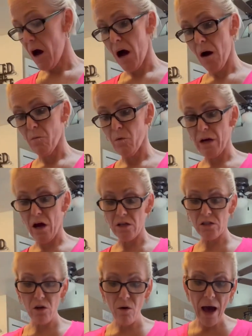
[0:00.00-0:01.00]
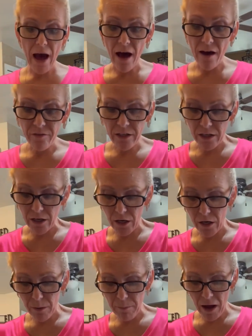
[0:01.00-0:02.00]
We also have
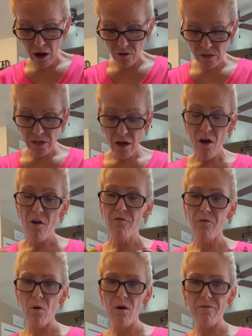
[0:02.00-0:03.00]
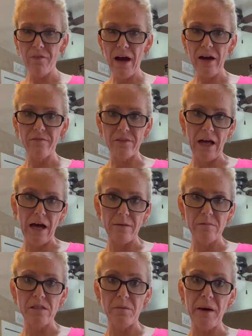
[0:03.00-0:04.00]
here about 4 or 5
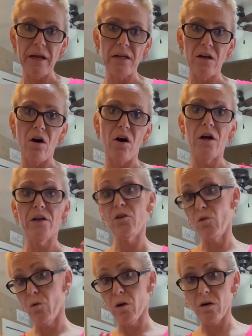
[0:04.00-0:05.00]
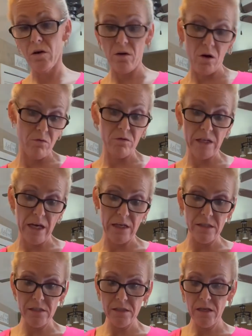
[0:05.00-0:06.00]
limes, depending on your own
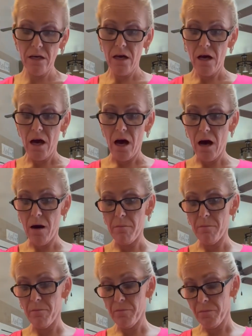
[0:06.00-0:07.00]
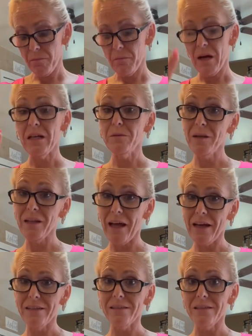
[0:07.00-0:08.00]
taste. My husband
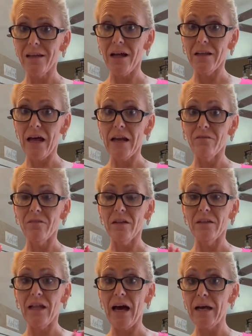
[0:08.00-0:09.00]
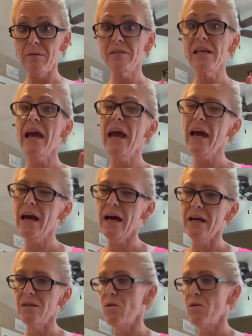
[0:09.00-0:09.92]
likes a lot of limes, and